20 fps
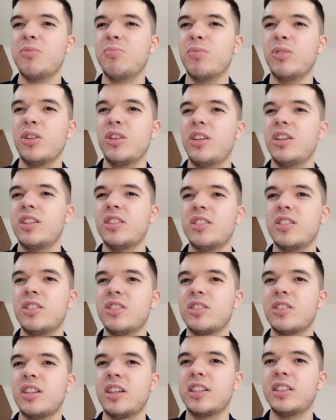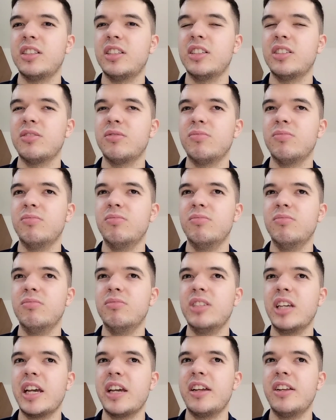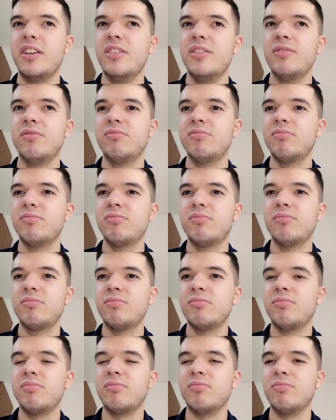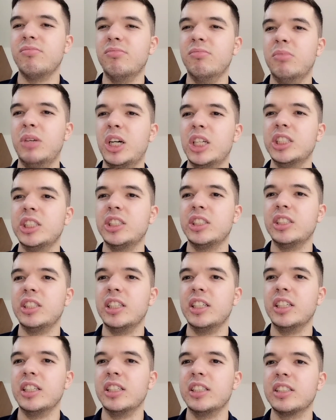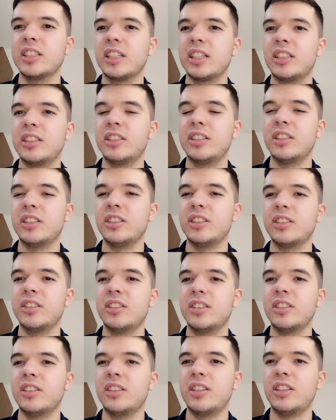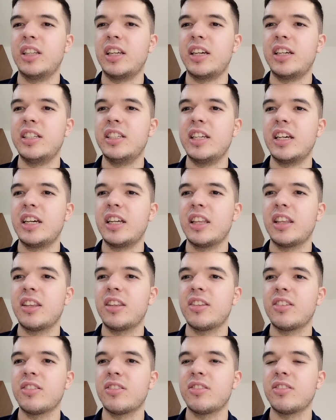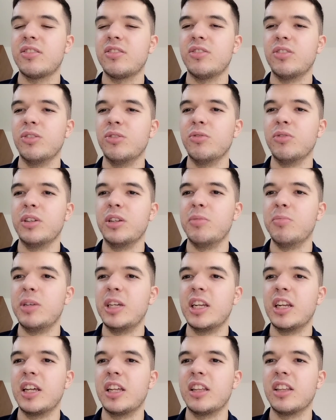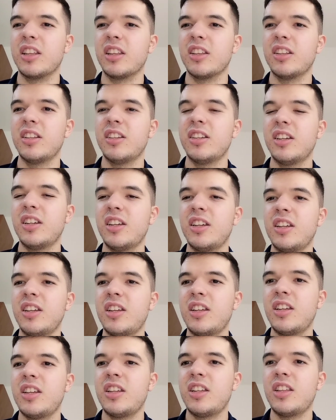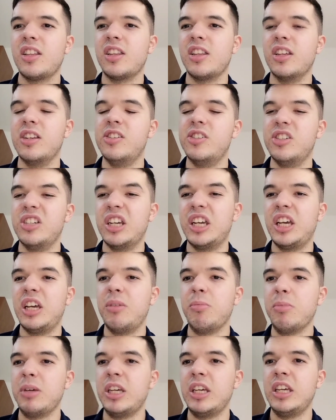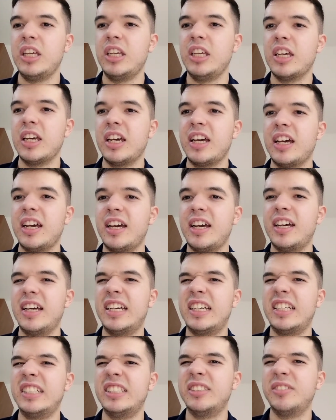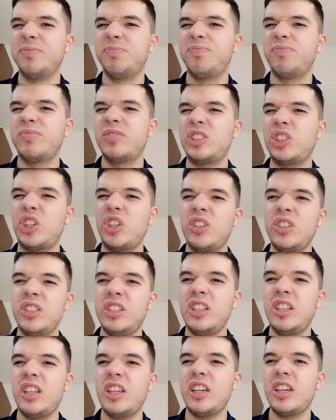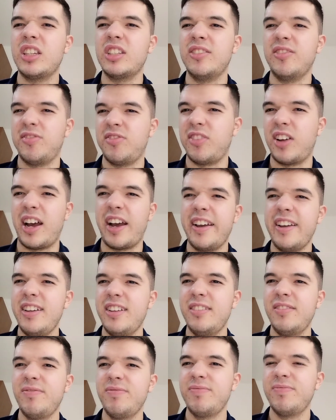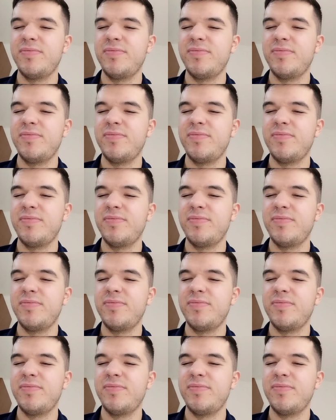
brother's just like this dead monster. It's like their deaths don't really mean anything. The Jaime and Cersei thing is fine.